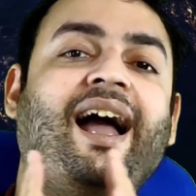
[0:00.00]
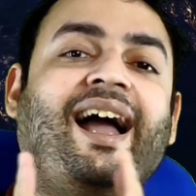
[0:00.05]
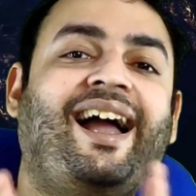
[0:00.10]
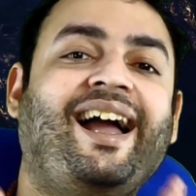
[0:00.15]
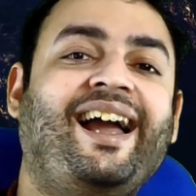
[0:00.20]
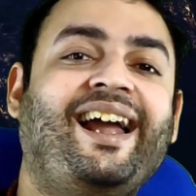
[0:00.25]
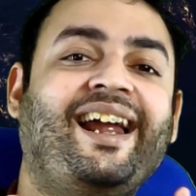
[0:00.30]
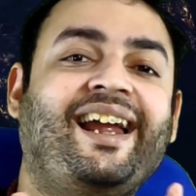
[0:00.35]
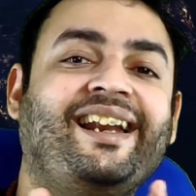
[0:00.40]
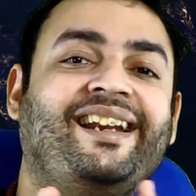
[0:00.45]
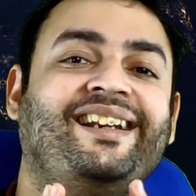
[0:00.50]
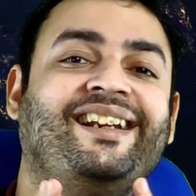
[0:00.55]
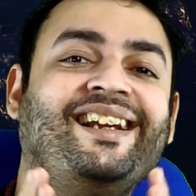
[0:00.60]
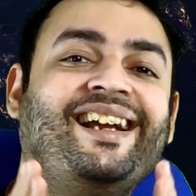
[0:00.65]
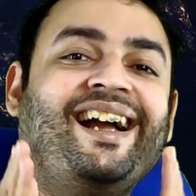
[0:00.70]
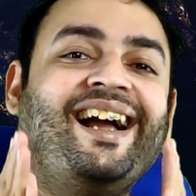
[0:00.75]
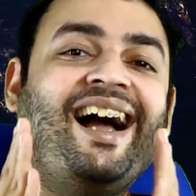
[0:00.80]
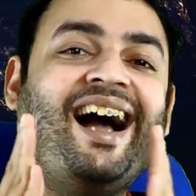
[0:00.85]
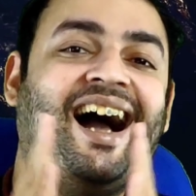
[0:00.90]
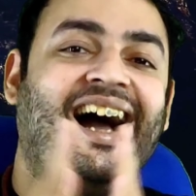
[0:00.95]
And
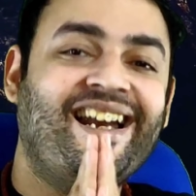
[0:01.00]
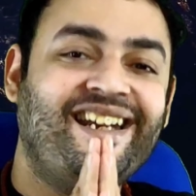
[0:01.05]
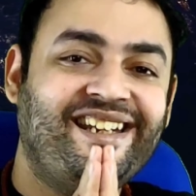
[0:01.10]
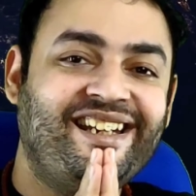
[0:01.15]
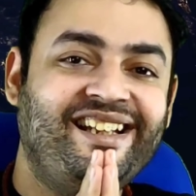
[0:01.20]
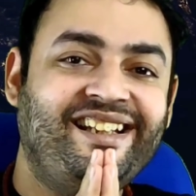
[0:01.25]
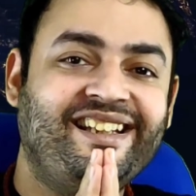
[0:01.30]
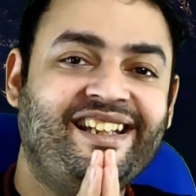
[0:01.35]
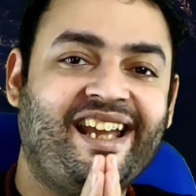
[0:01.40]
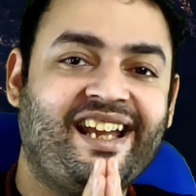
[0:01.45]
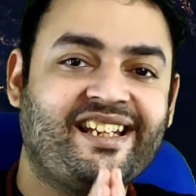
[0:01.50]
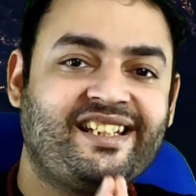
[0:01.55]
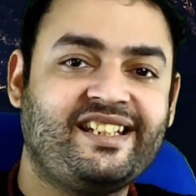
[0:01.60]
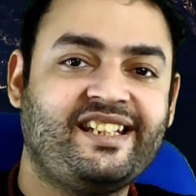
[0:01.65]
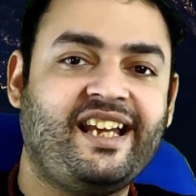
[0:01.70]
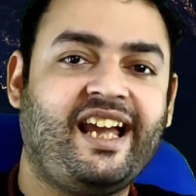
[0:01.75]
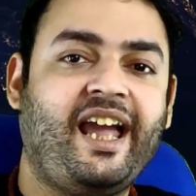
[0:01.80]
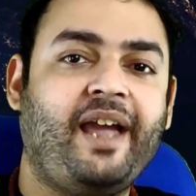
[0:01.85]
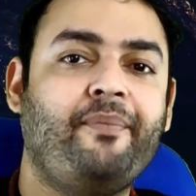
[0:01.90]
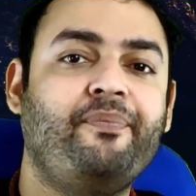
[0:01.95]
until
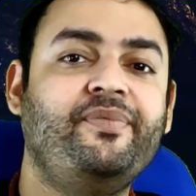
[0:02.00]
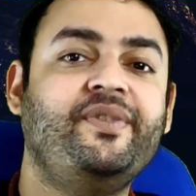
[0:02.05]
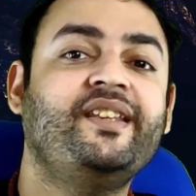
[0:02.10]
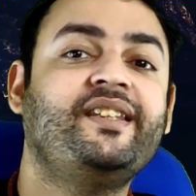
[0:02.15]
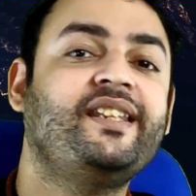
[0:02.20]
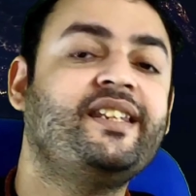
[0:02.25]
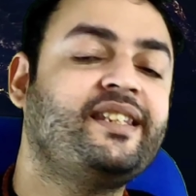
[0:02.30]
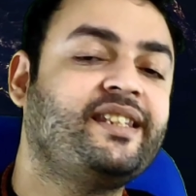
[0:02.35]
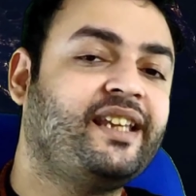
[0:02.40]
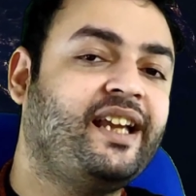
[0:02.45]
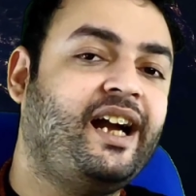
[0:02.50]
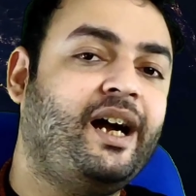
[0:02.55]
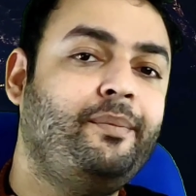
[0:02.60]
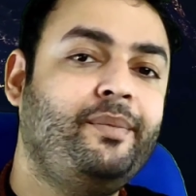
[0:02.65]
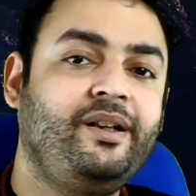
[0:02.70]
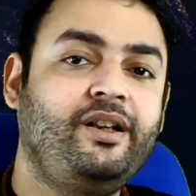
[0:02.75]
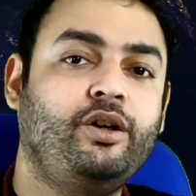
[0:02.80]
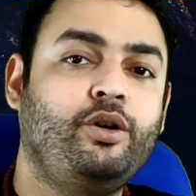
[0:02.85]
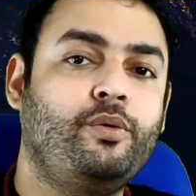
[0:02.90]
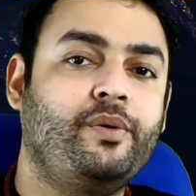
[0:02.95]
next time, this is
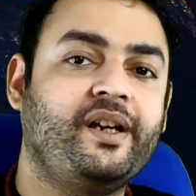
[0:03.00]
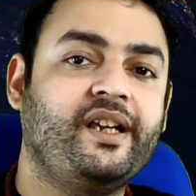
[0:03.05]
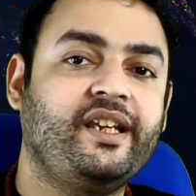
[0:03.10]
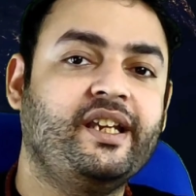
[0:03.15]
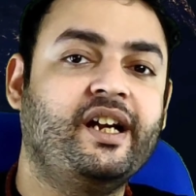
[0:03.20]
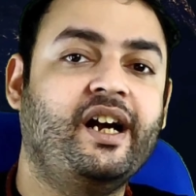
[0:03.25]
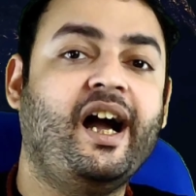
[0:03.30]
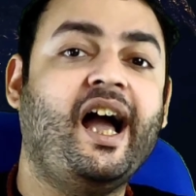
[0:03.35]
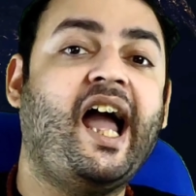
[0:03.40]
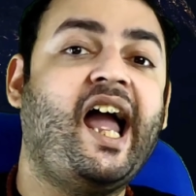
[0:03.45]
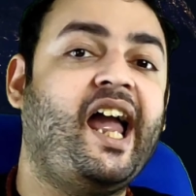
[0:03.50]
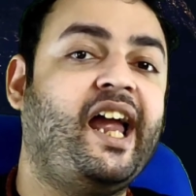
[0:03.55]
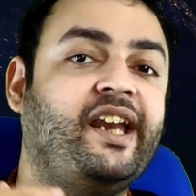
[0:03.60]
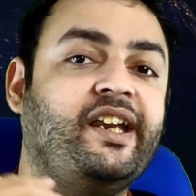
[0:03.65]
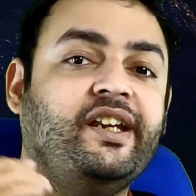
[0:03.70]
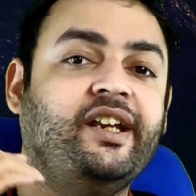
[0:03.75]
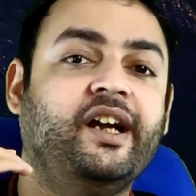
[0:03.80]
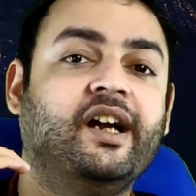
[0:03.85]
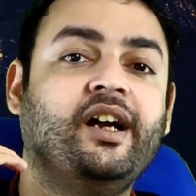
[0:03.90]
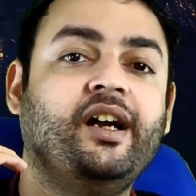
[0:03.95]
Kamal over here,
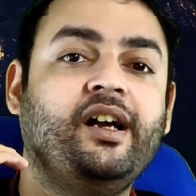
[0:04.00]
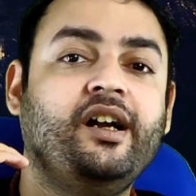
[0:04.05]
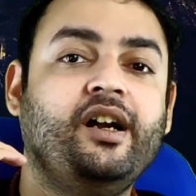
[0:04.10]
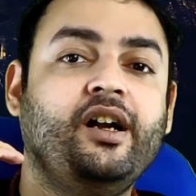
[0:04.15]
and